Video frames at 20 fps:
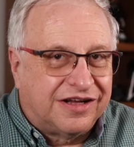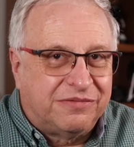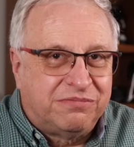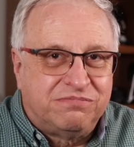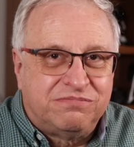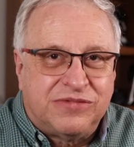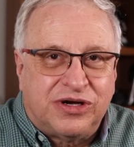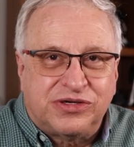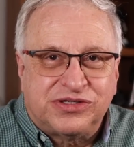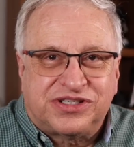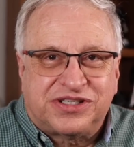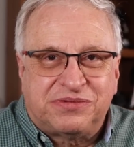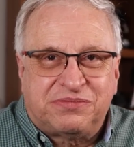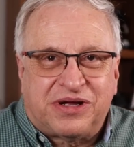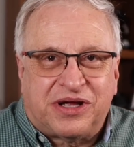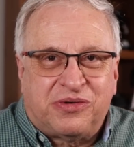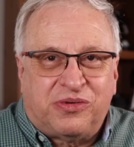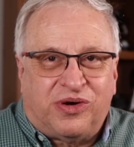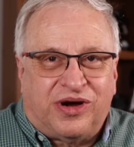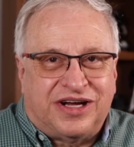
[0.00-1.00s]
most of
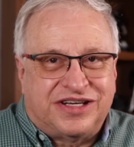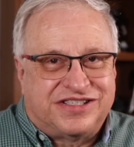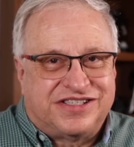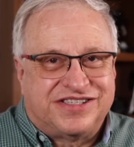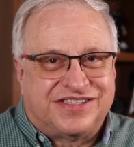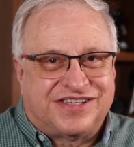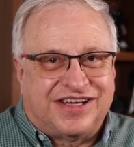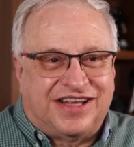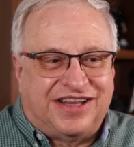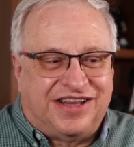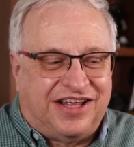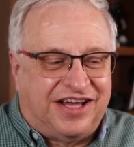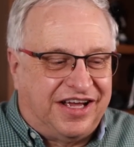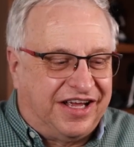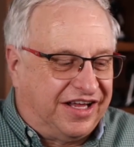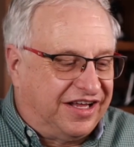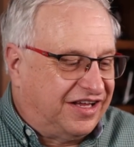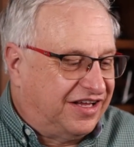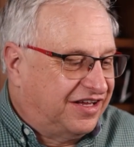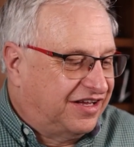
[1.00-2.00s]
my watches I
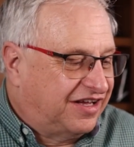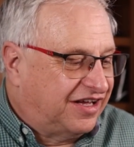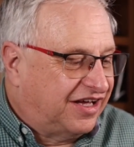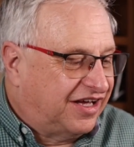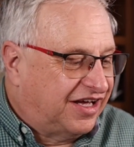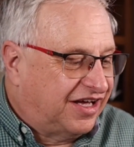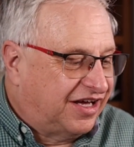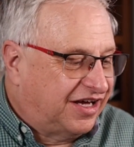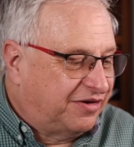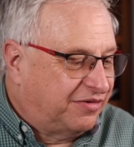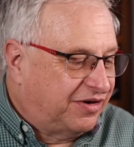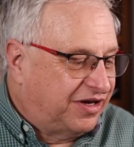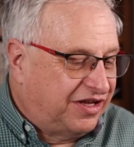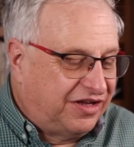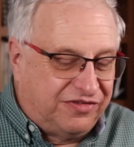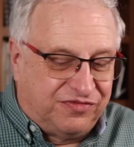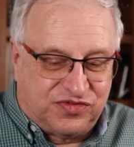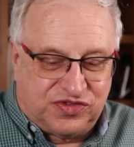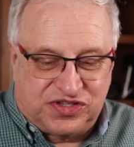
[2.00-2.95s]
like. What you've